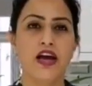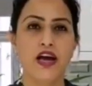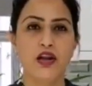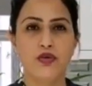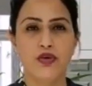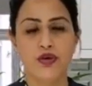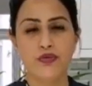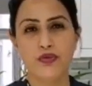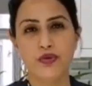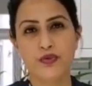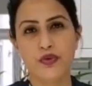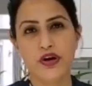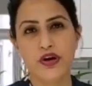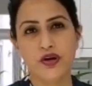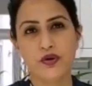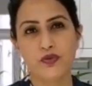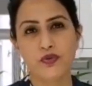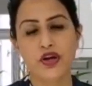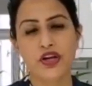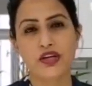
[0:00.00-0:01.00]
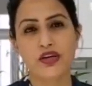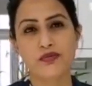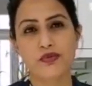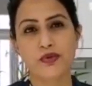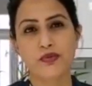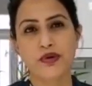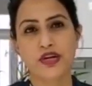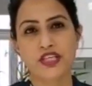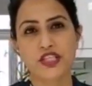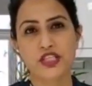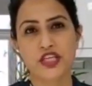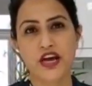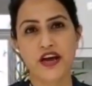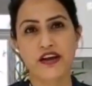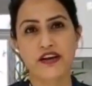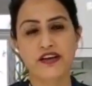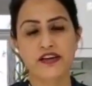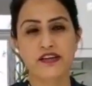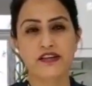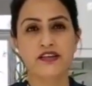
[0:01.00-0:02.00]
hello everyone welcome to my
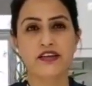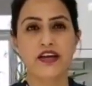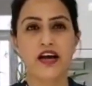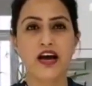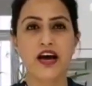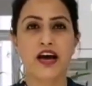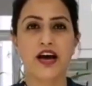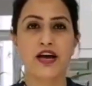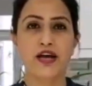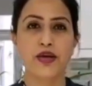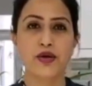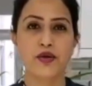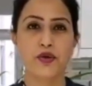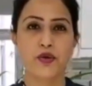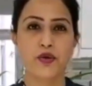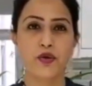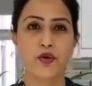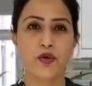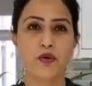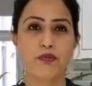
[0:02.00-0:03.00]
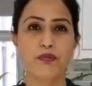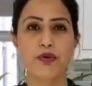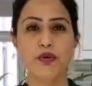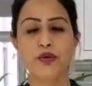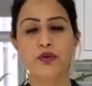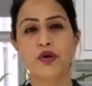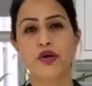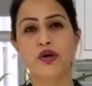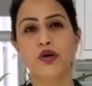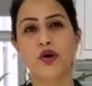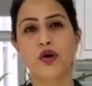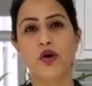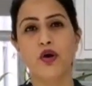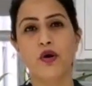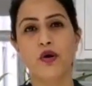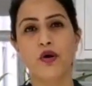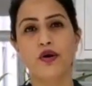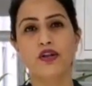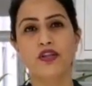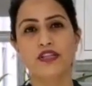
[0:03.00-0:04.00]
channel i hope you are
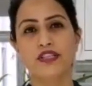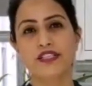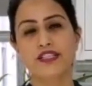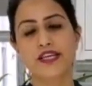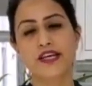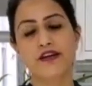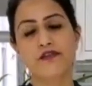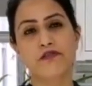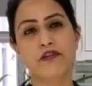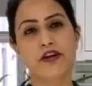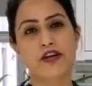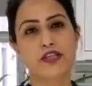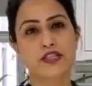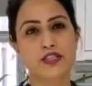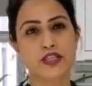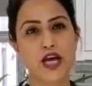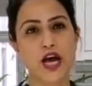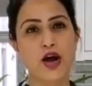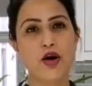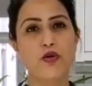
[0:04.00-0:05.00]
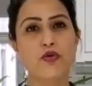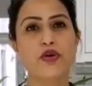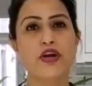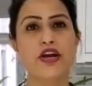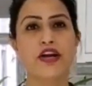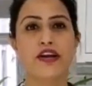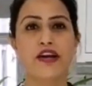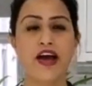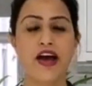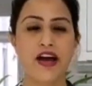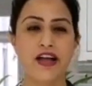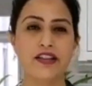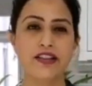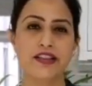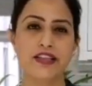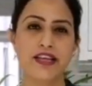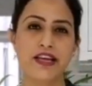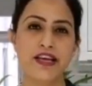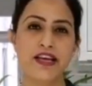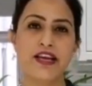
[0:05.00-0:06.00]
all safe and sound and
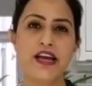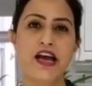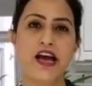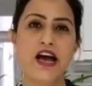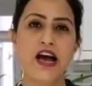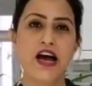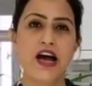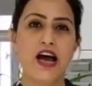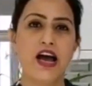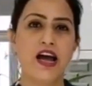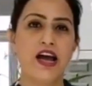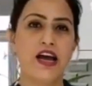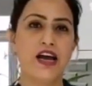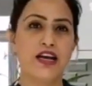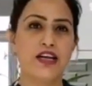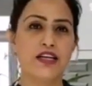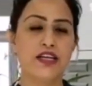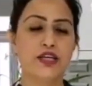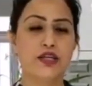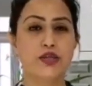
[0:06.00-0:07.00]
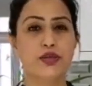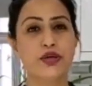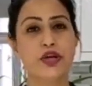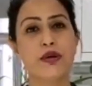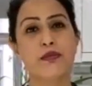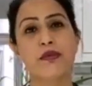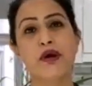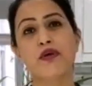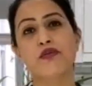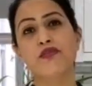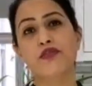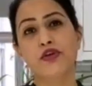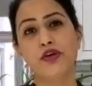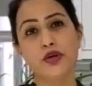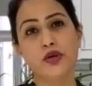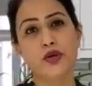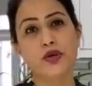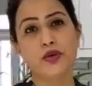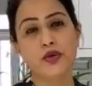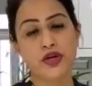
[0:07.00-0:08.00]
healthy and uh, today my
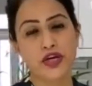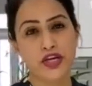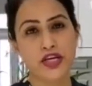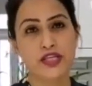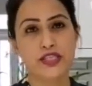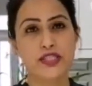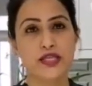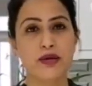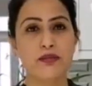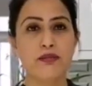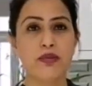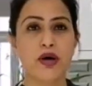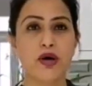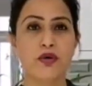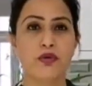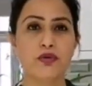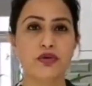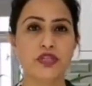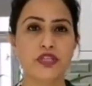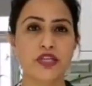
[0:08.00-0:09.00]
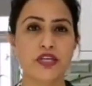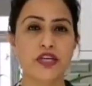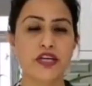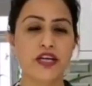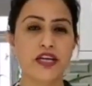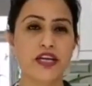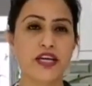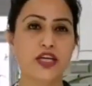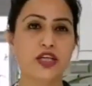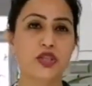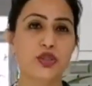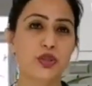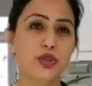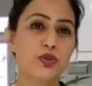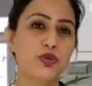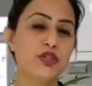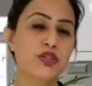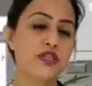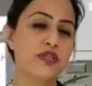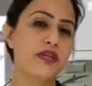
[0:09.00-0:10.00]
video is about uh, a
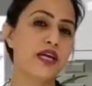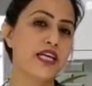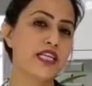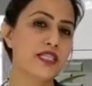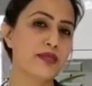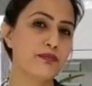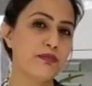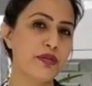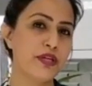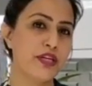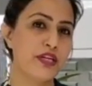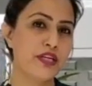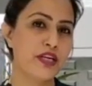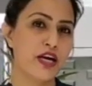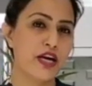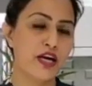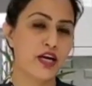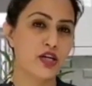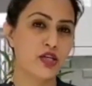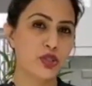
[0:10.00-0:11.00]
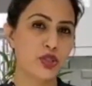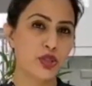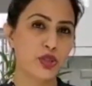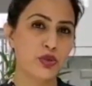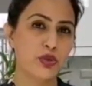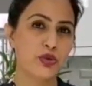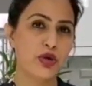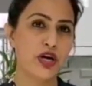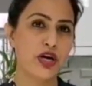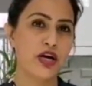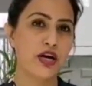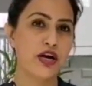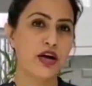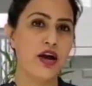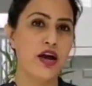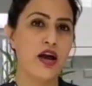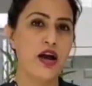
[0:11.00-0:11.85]
juice recipe uh, to uh,